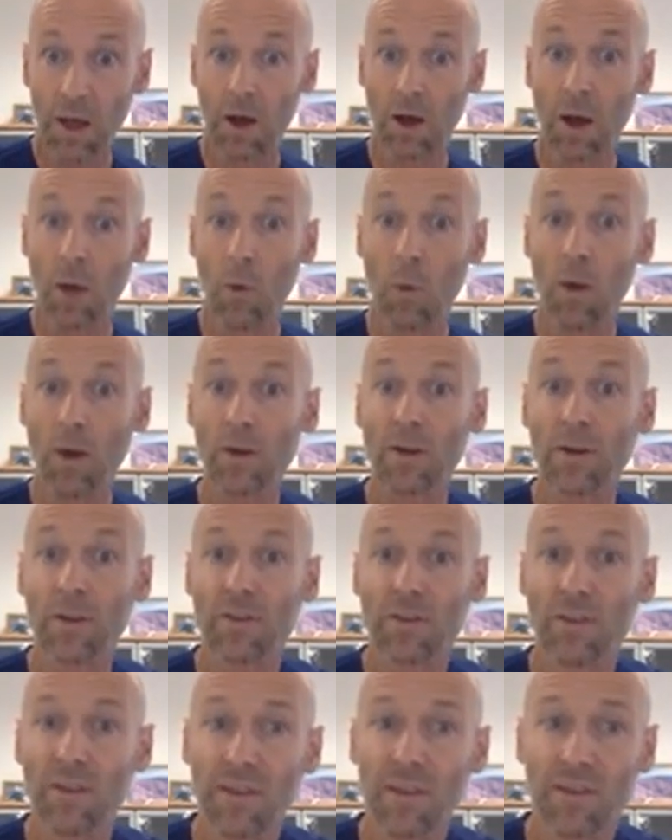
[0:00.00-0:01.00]
Now, where
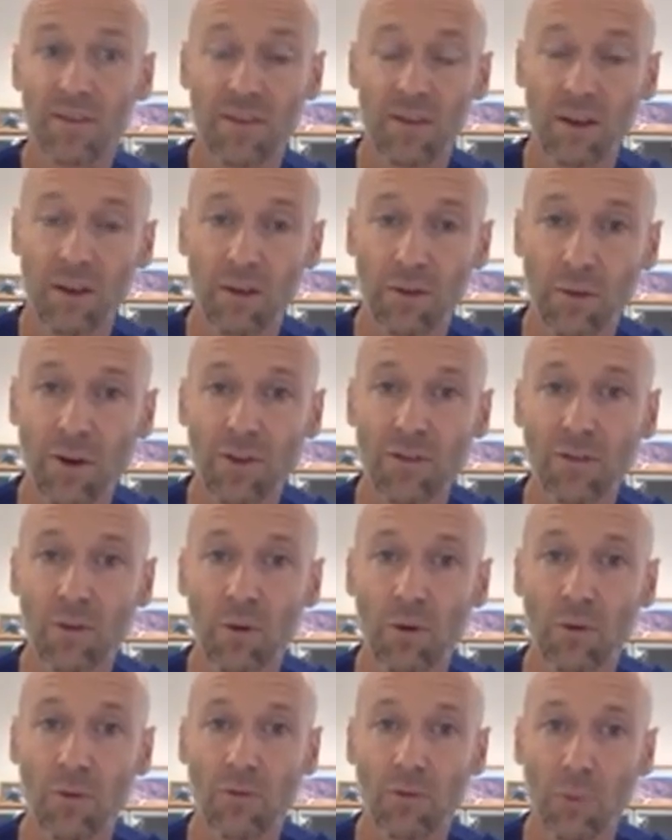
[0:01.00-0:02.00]
does this
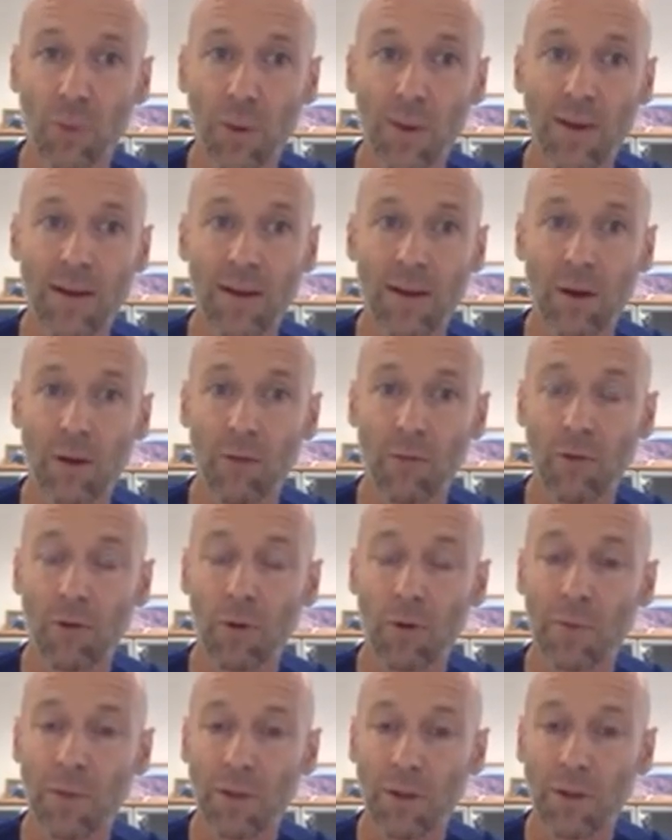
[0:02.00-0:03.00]
threshold of 20 come
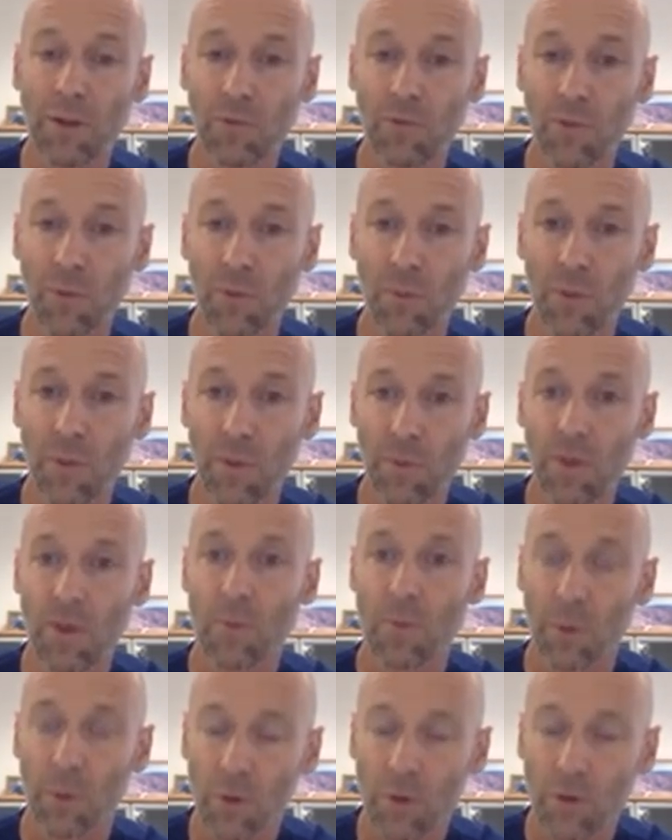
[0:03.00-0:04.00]
from? It comes from
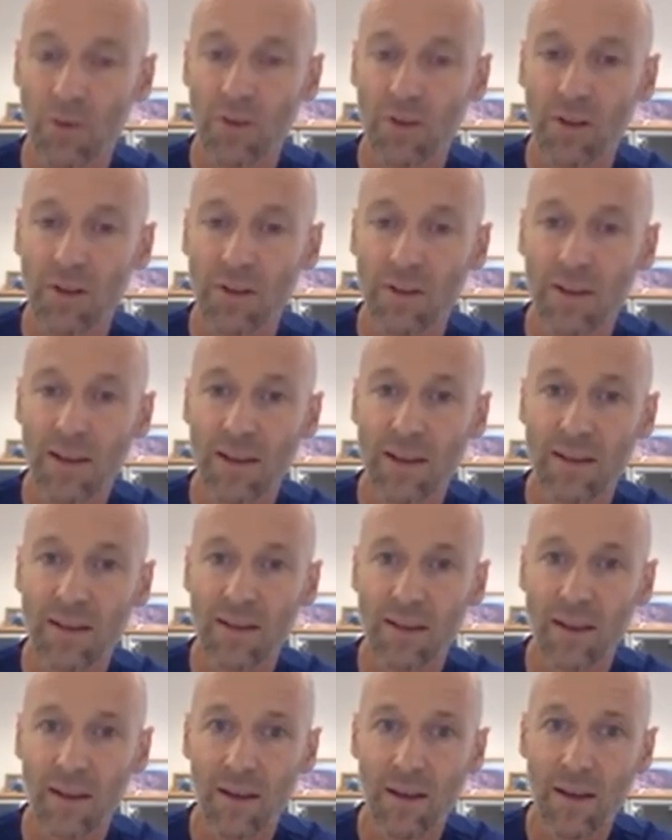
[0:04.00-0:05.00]
epidemiological
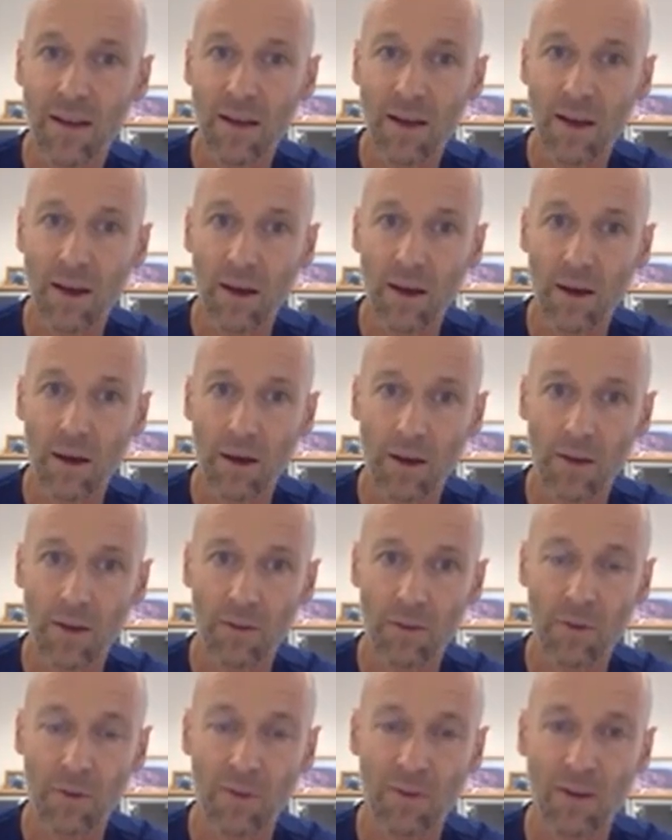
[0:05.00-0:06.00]
data,
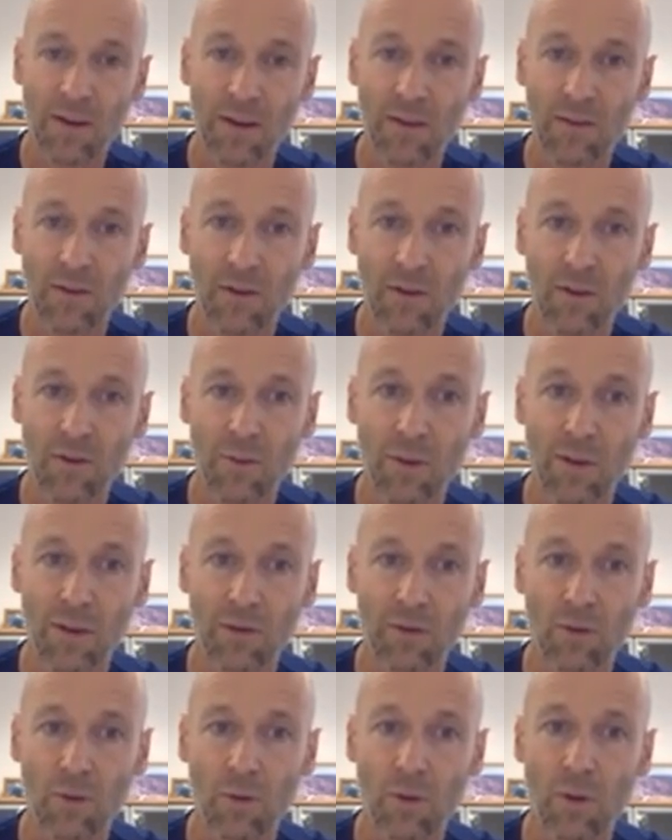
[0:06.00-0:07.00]
especially the studies
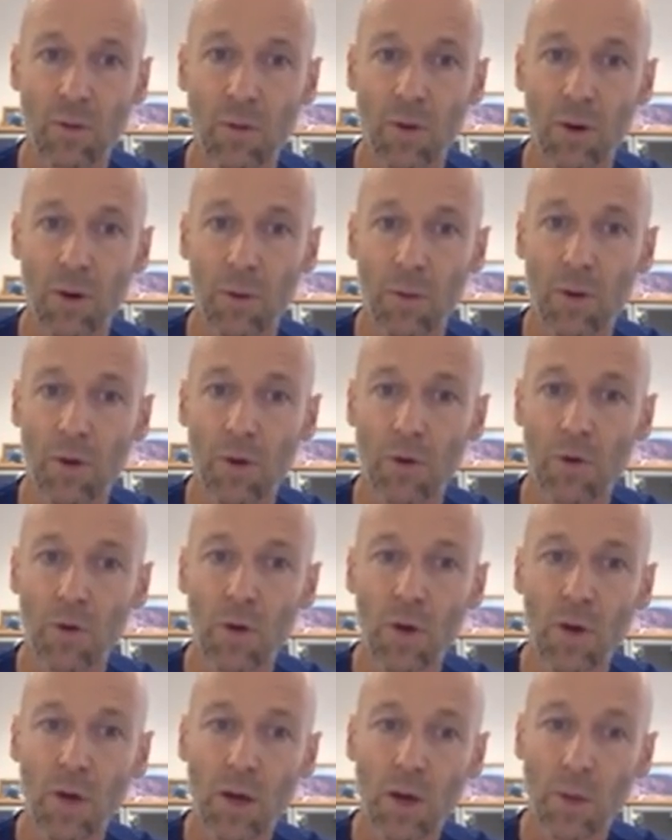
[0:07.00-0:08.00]
by Tony
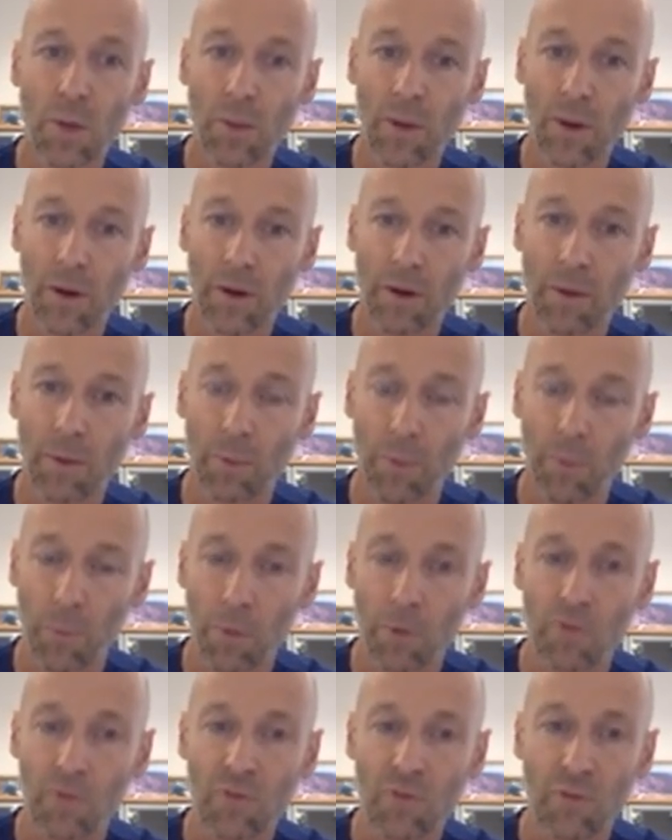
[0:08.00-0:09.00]
Marmaru, where the
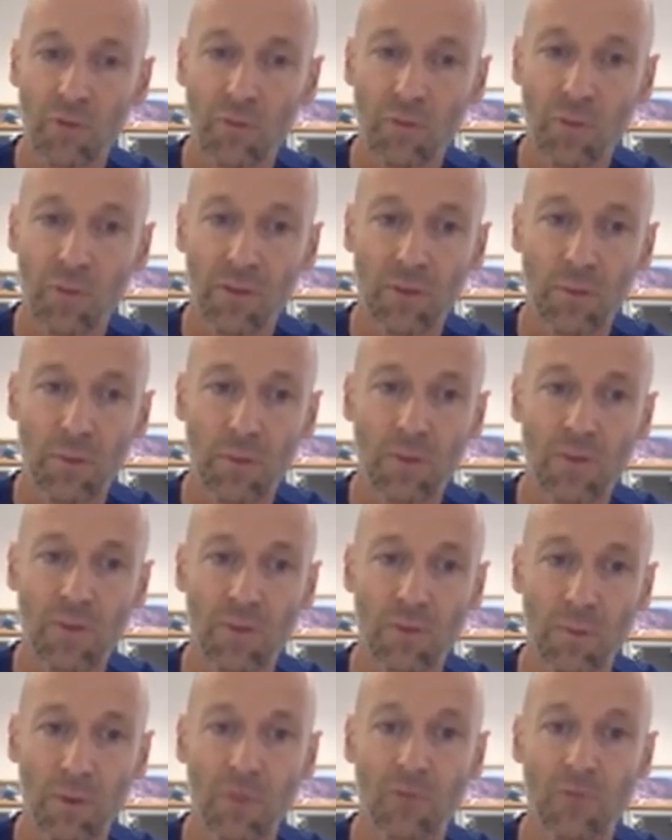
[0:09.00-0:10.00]
proportion of
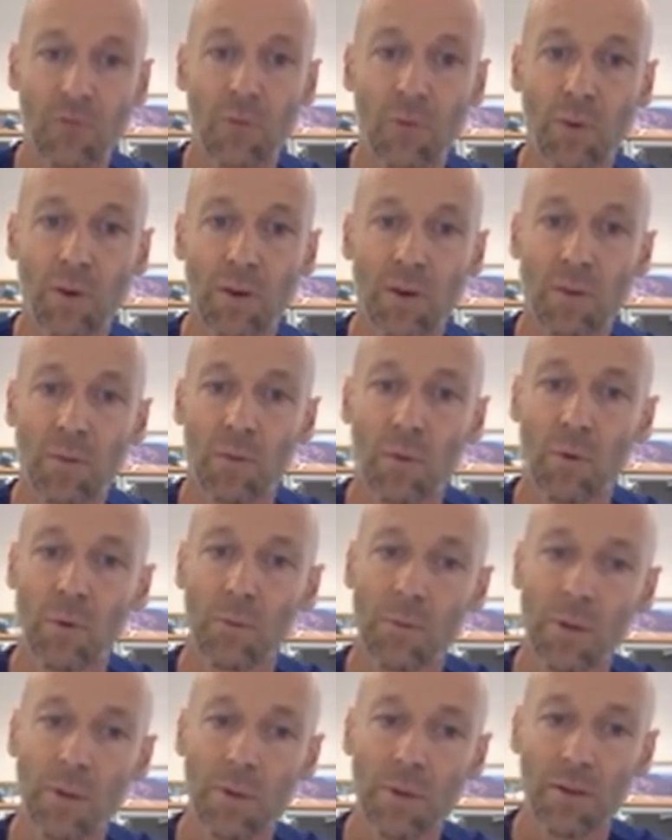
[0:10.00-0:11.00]
measurements above 20
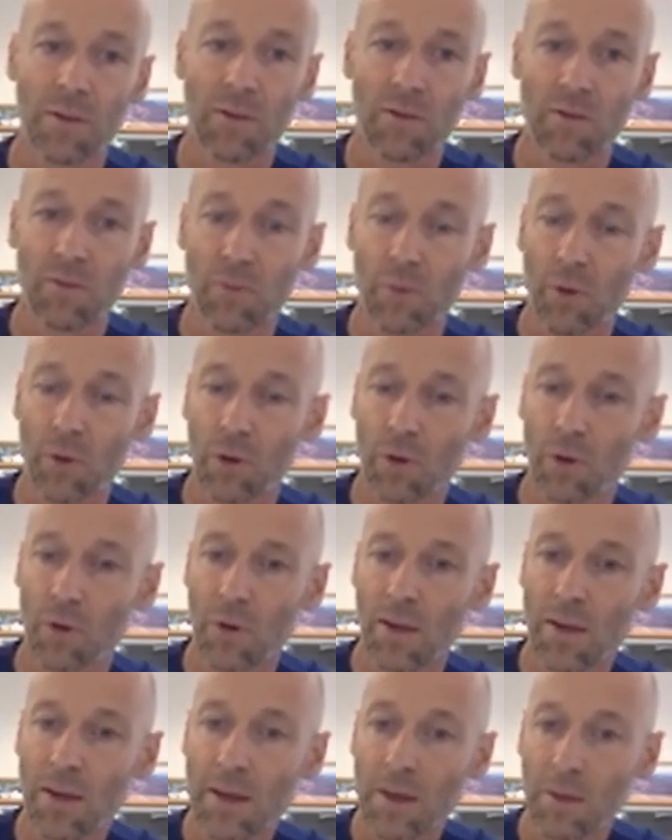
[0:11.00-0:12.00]
millimeters of
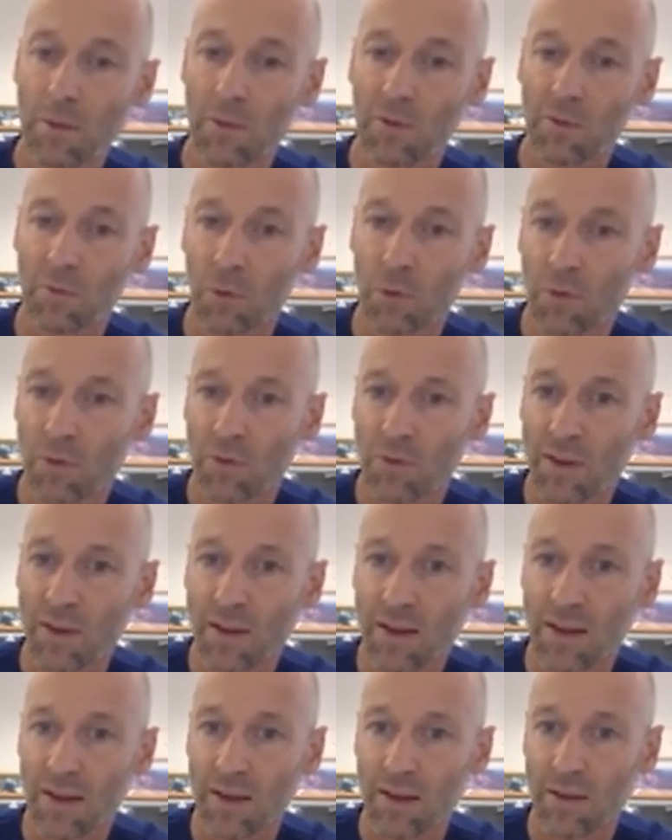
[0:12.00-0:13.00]
mercury was most
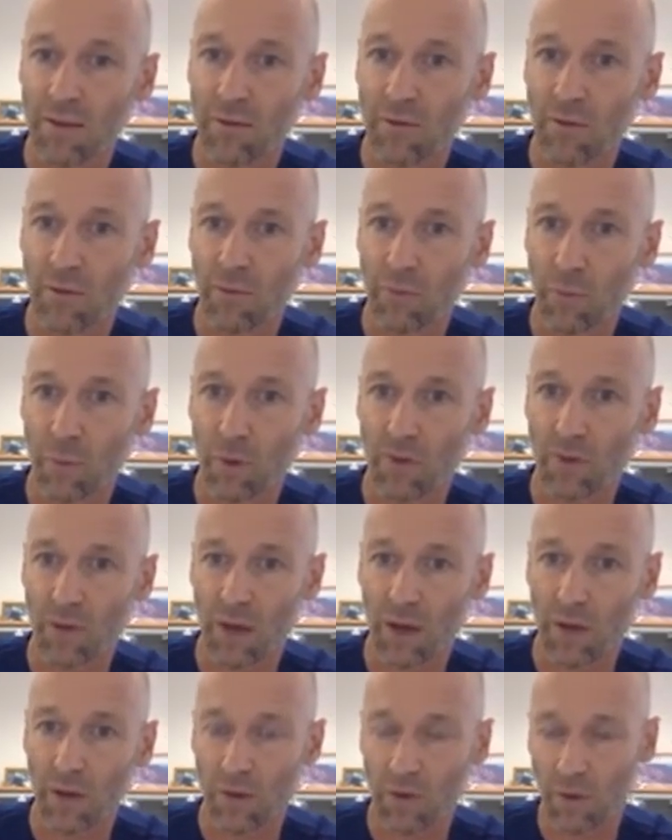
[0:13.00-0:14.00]
indicative of worse
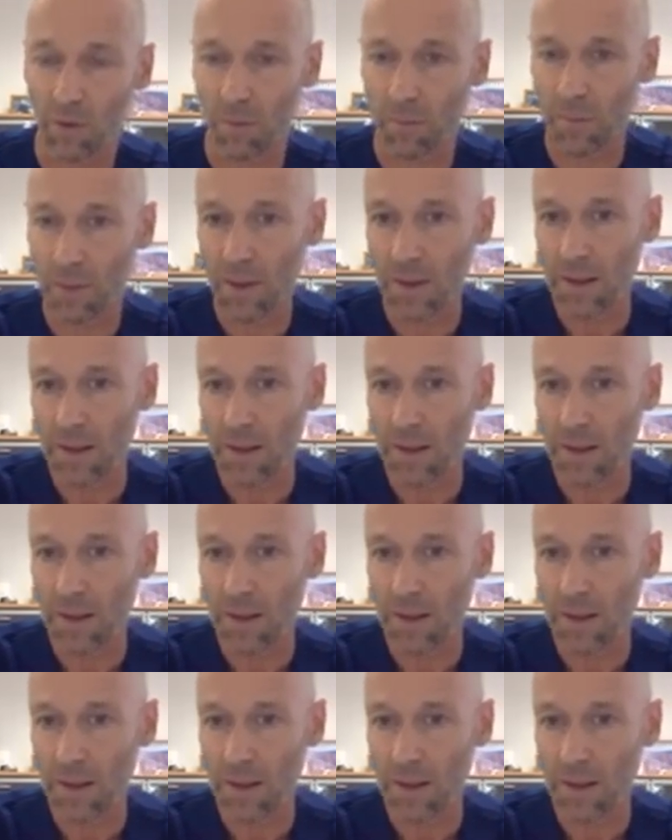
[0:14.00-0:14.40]
outcome.